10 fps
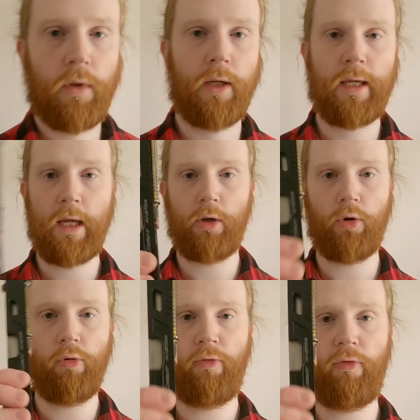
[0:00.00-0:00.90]
again
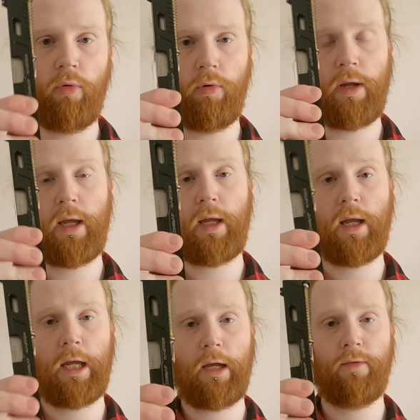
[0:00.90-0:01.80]
go for a
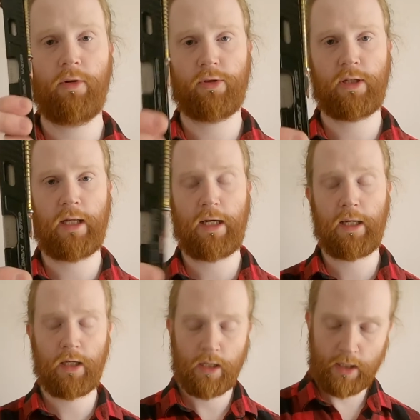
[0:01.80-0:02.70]
heavier
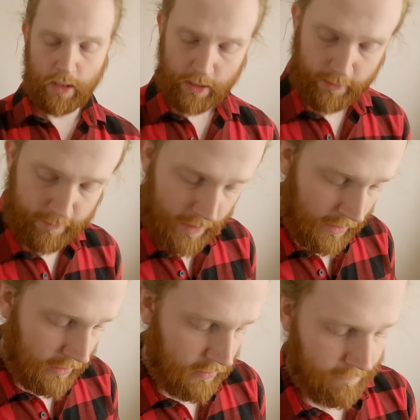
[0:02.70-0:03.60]
slide,
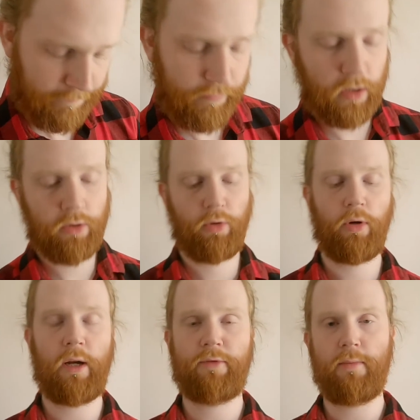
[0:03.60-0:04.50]
then you're
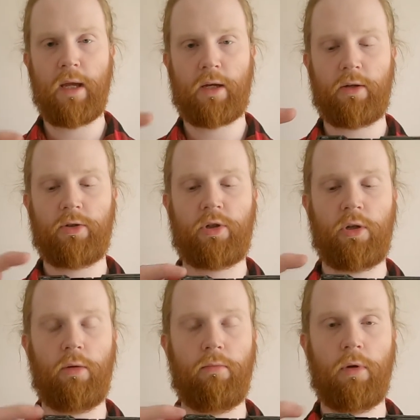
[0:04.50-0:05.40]
going to have to make
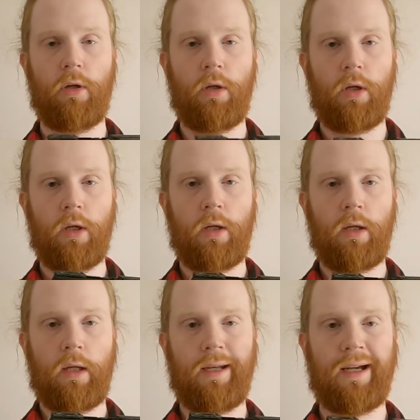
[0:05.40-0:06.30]
some
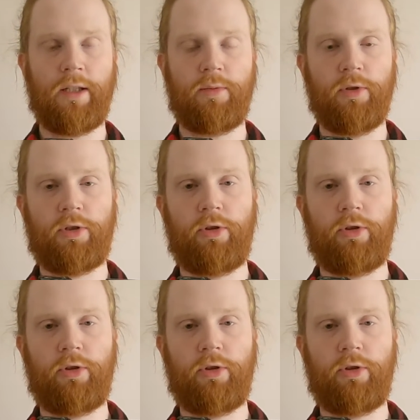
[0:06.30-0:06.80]
enhancements